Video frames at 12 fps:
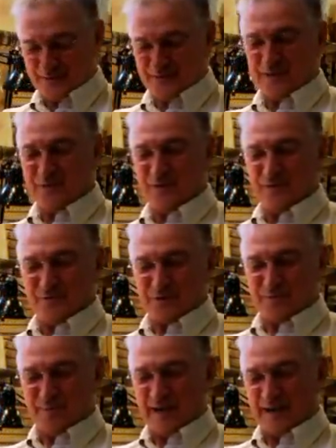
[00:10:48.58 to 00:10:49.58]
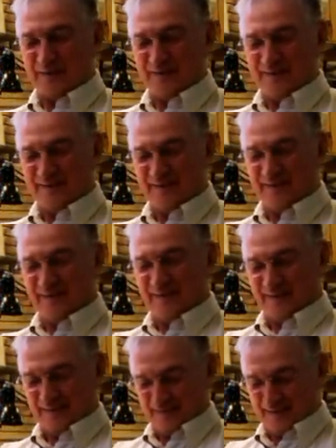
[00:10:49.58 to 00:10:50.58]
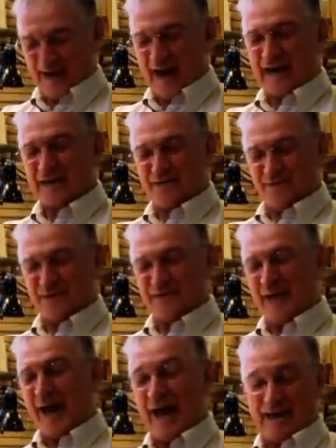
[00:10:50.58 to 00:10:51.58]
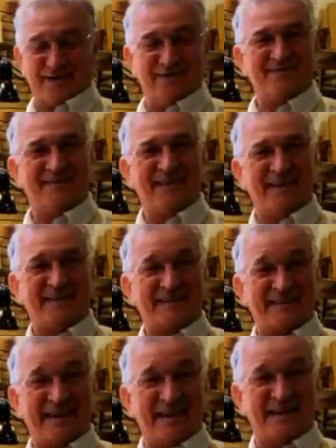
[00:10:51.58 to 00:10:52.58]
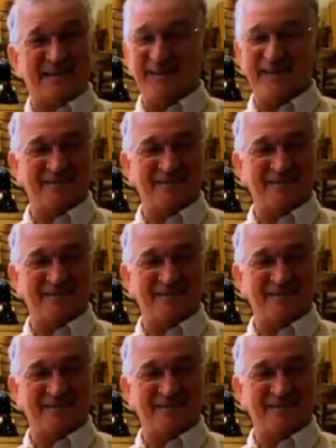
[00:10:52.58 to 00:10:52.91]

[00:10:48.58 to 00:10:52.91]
is the Orvis pattern. Called the Yak. Yak, the Yak. And again,